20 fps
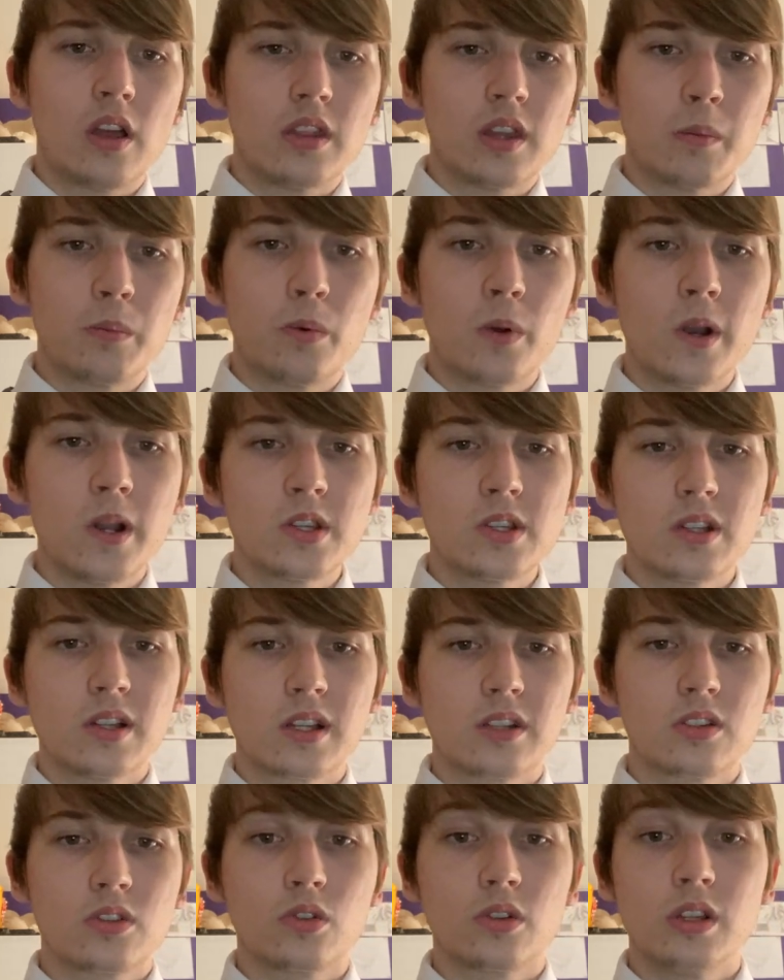the British
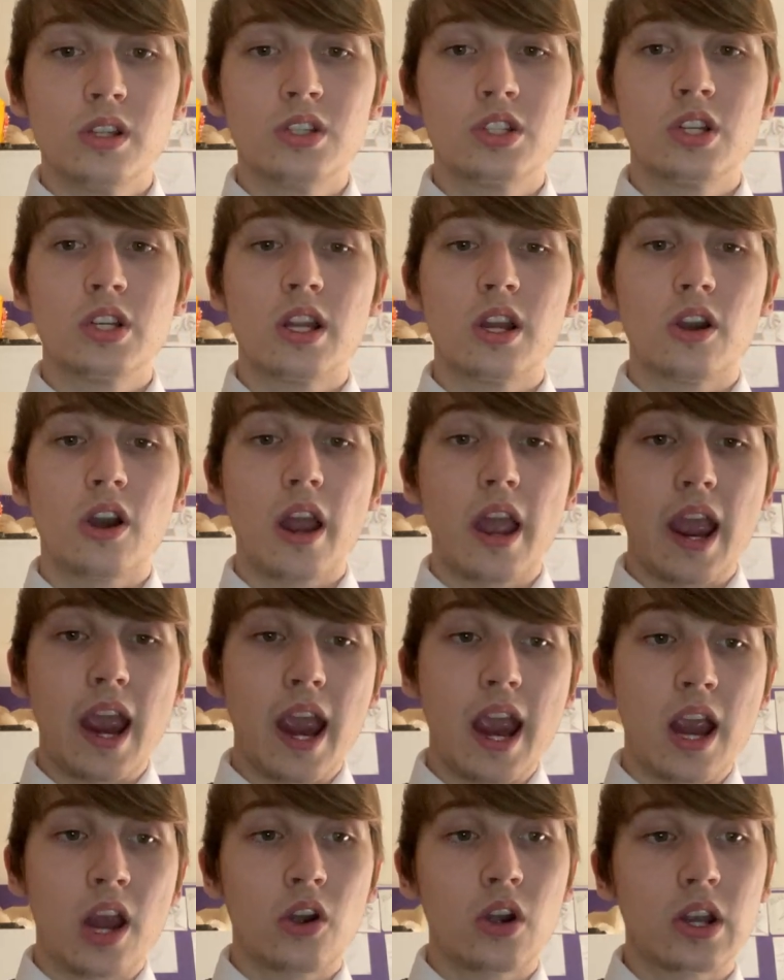electrical engineer
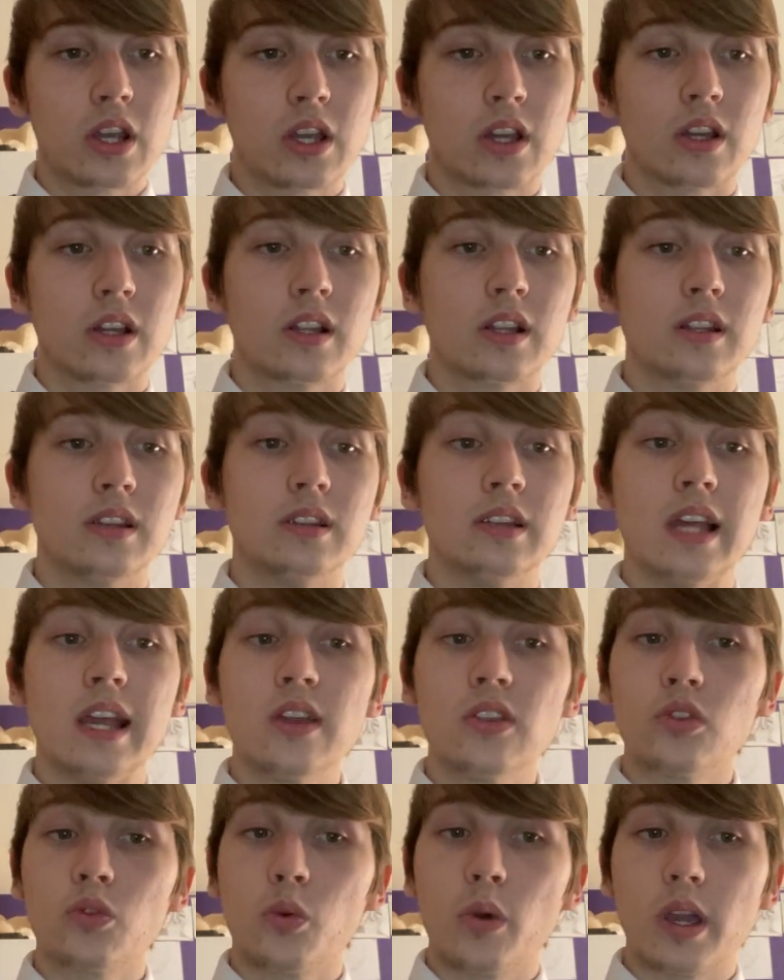Eric
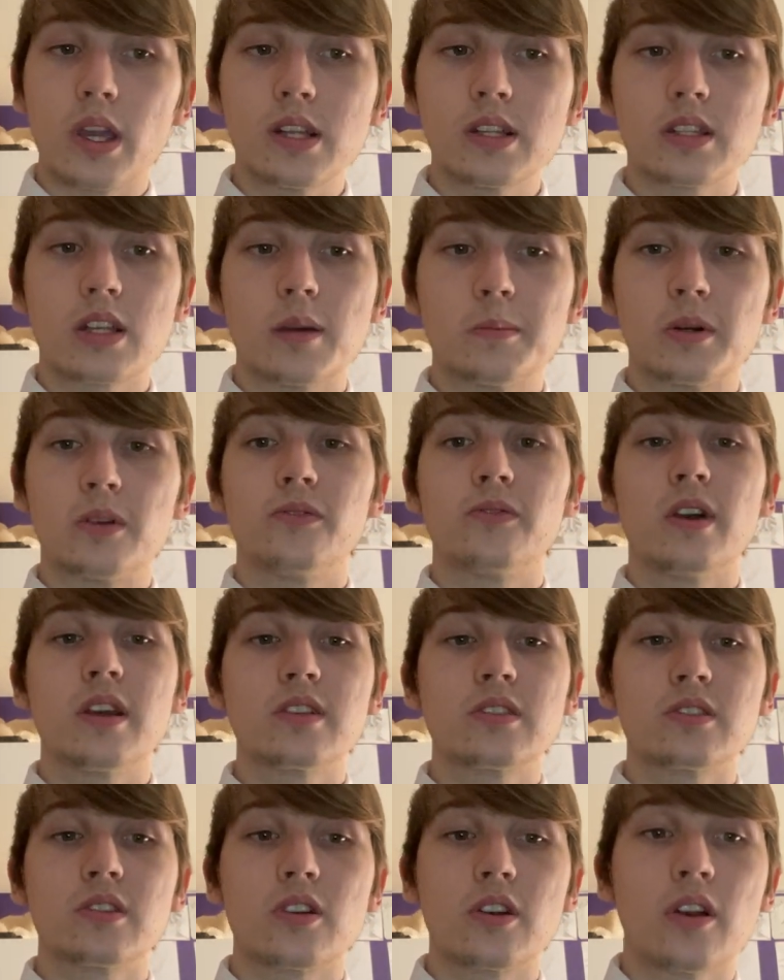Laithwaite, a
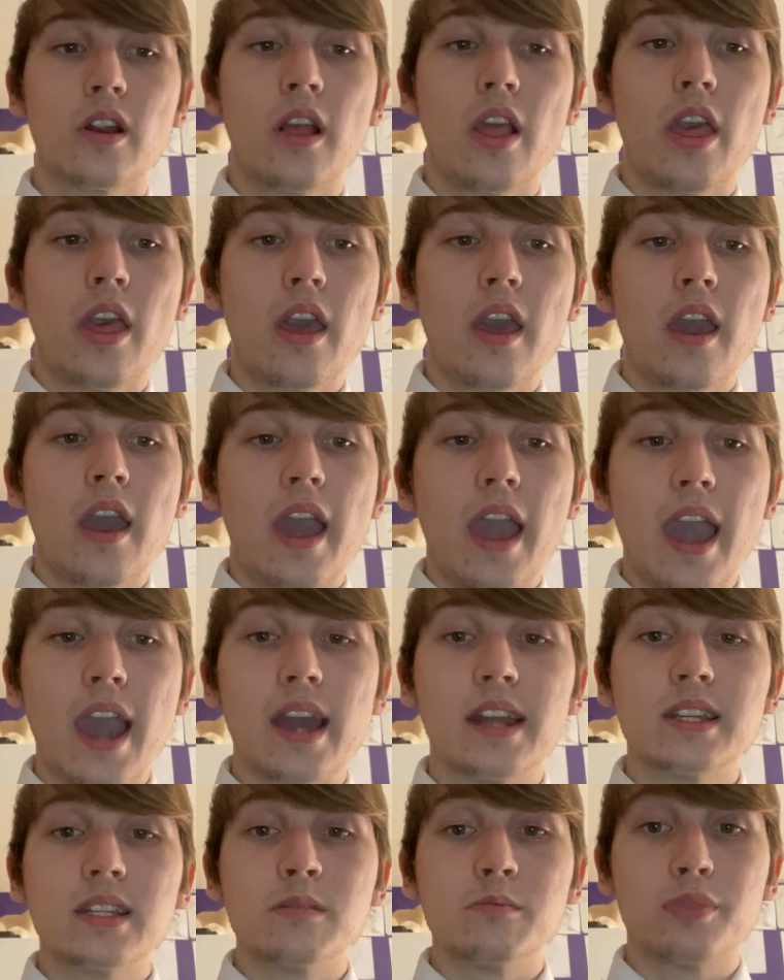professor
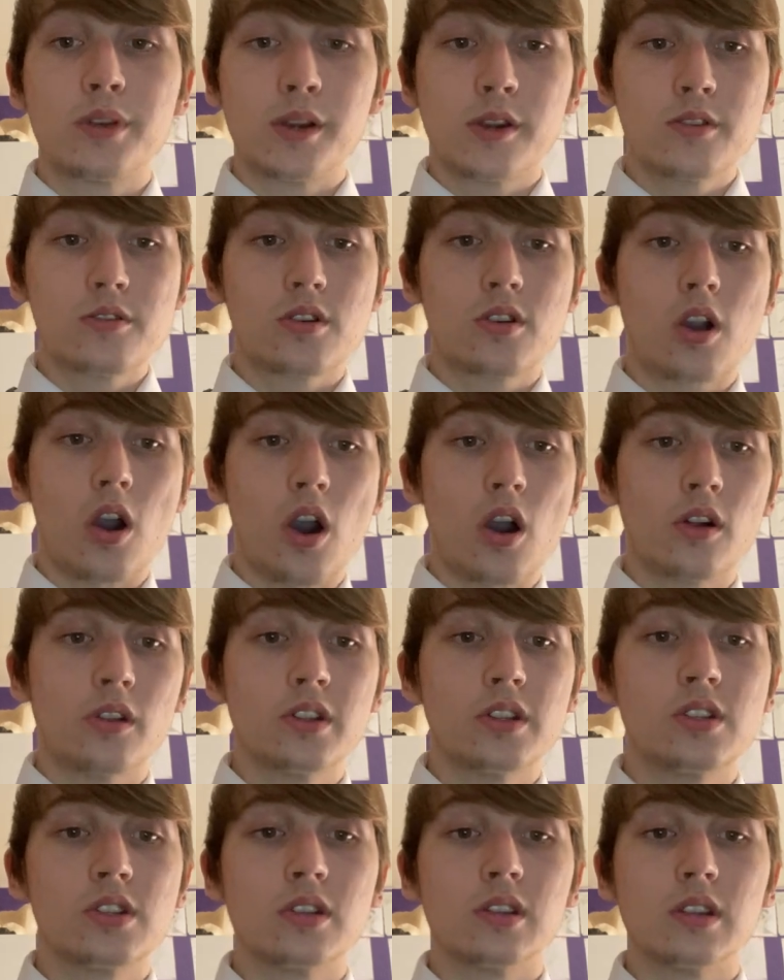at Imperial
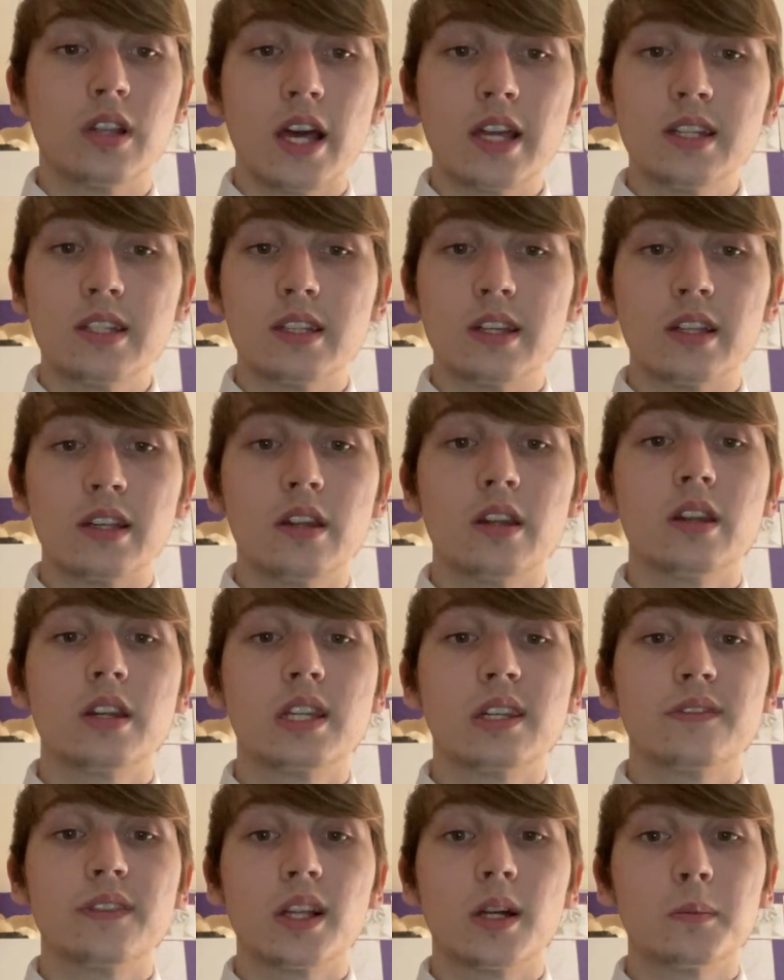College London,
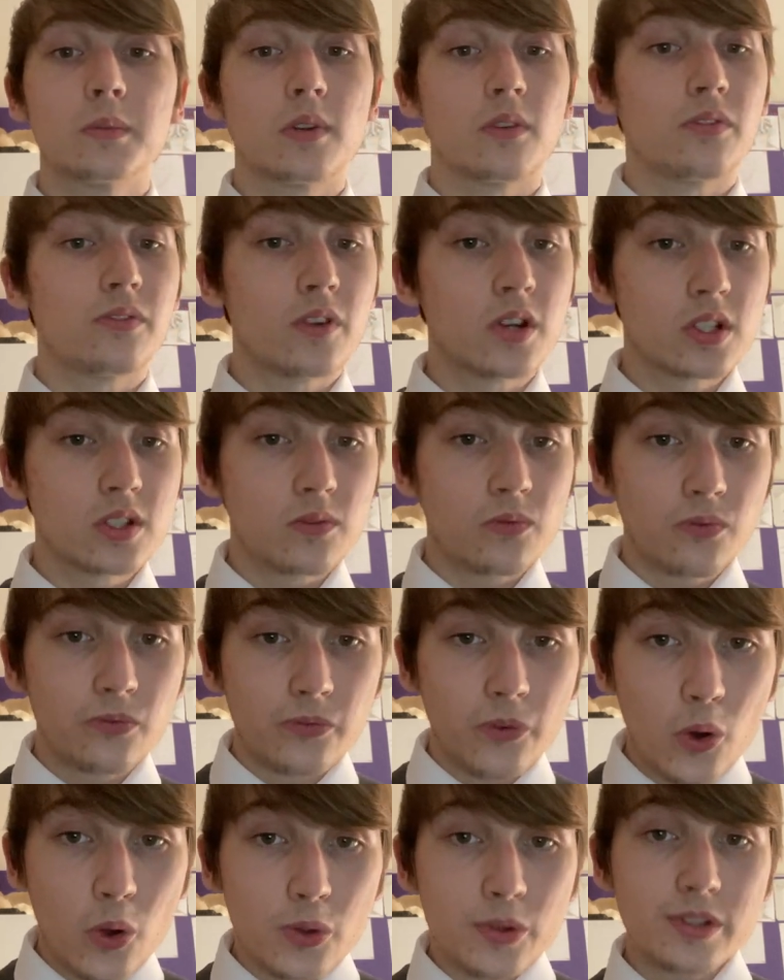developed the first
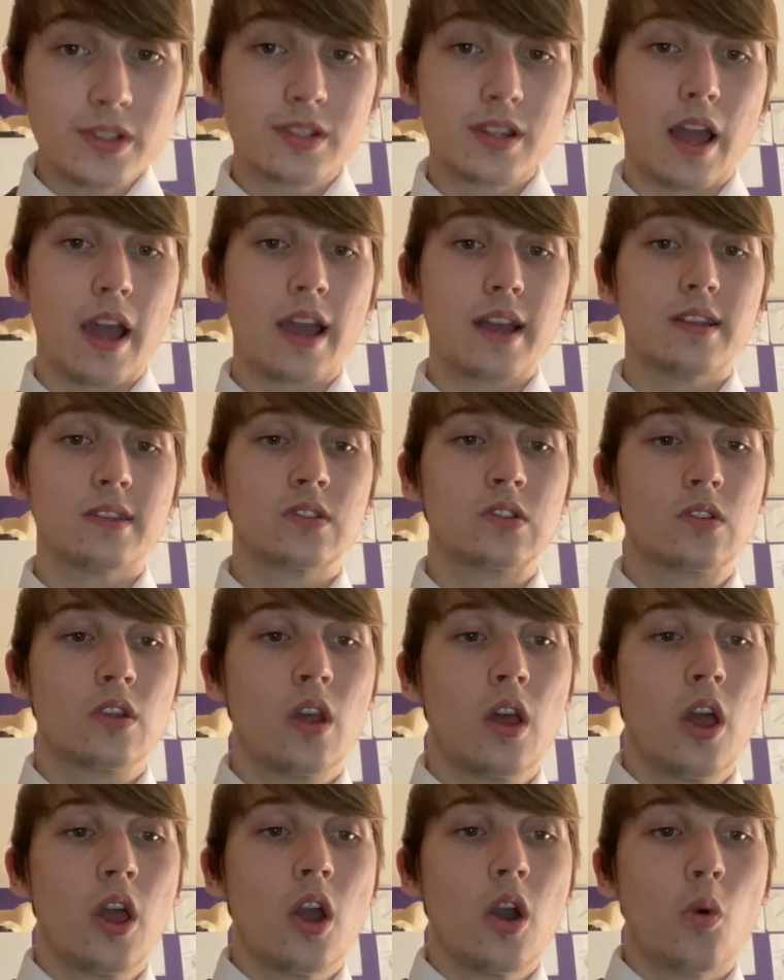full-sized
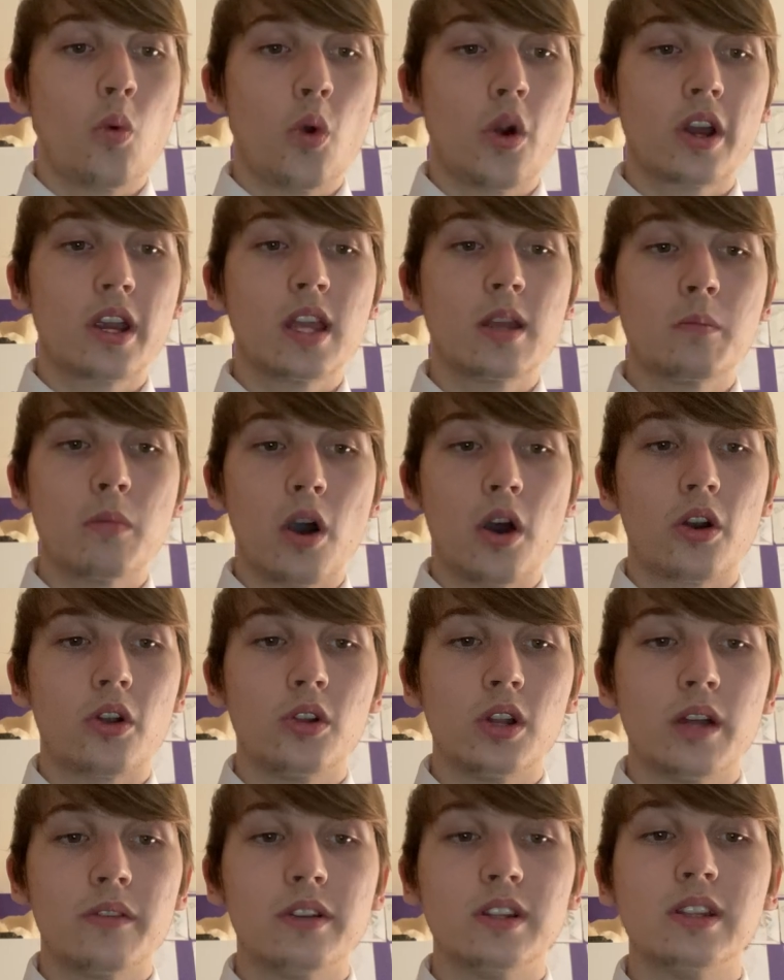working
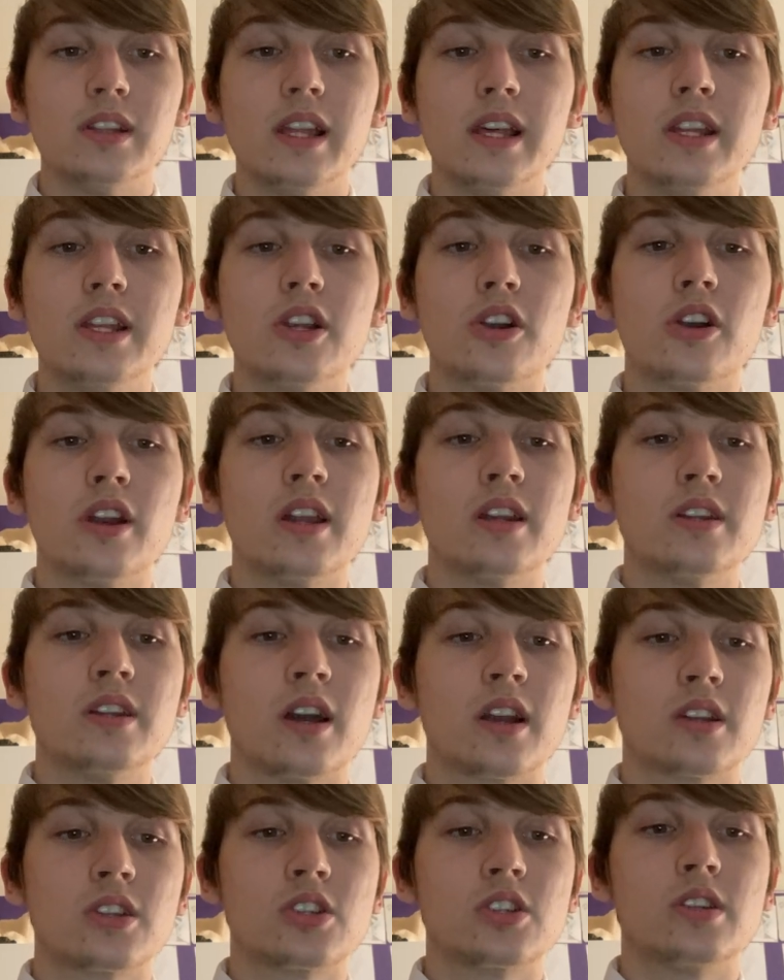model of a linear
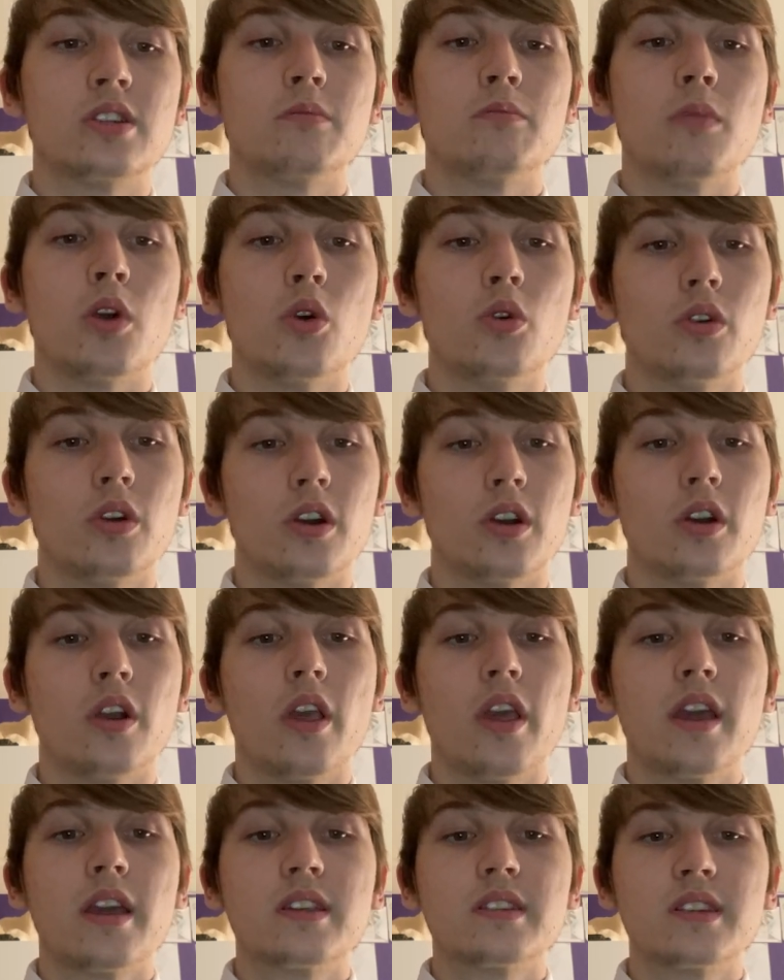induction motor.
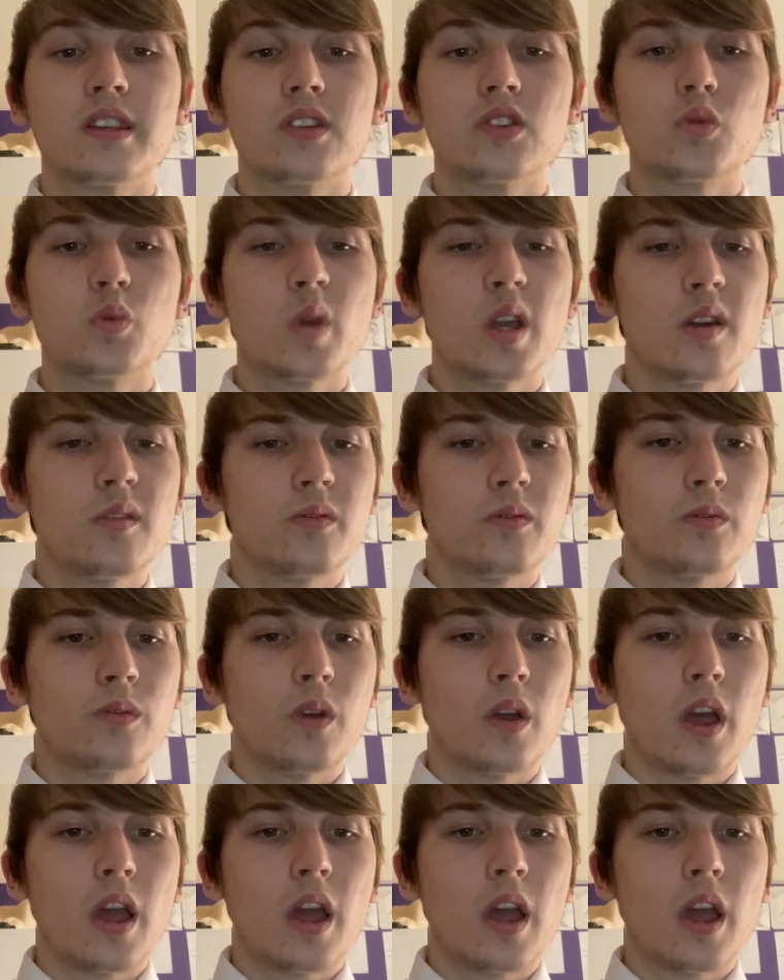Since we have